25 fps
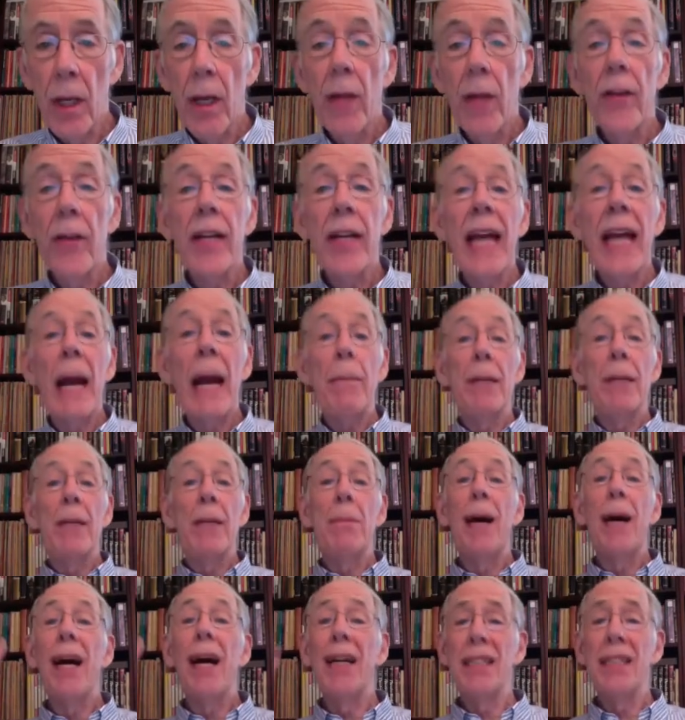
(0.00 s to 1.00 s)
The captain
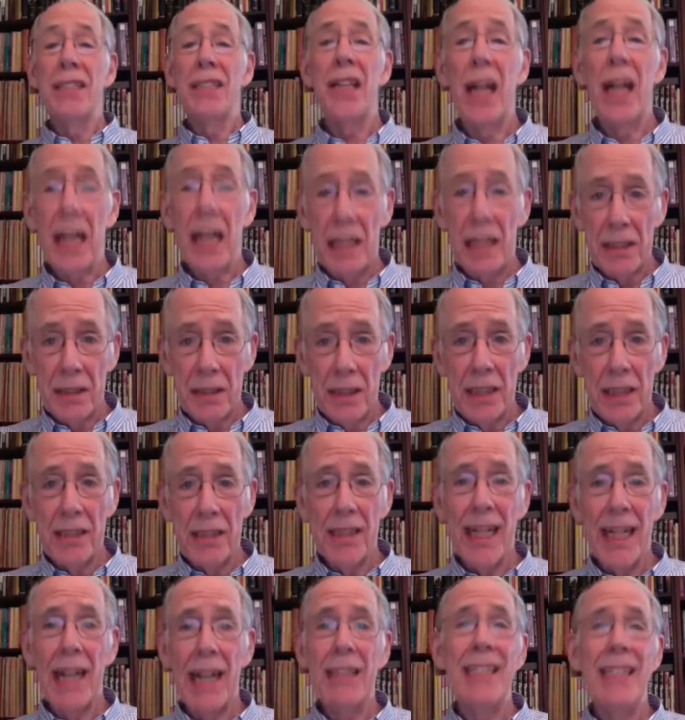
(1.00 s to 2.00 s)
apologized. He
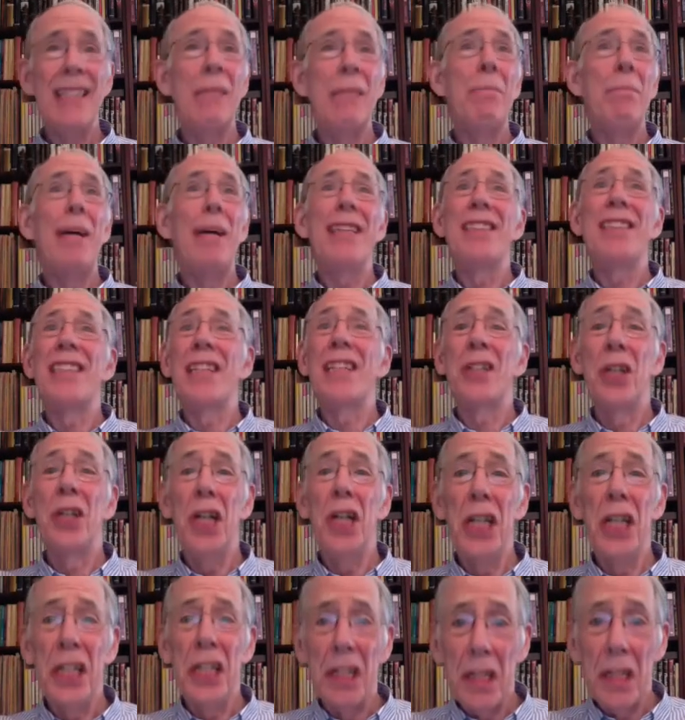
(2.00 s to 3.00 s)
said, "I did the best I
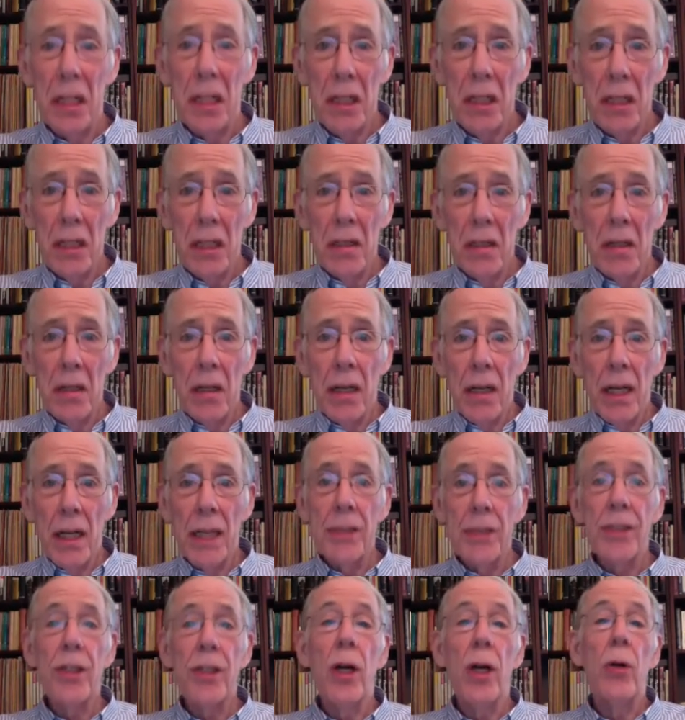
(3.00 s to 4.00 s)
could." And
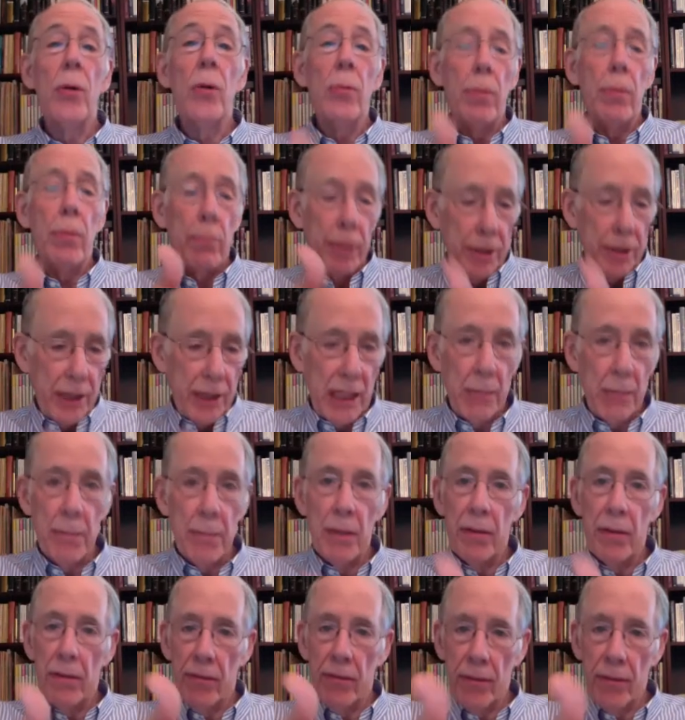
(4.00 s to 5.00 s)
so the
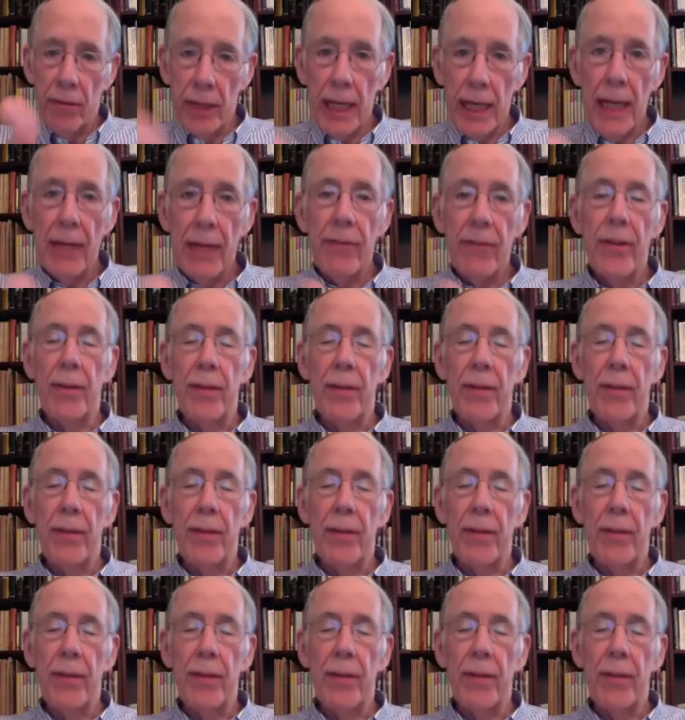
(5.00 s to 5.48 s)
seaman forgave him.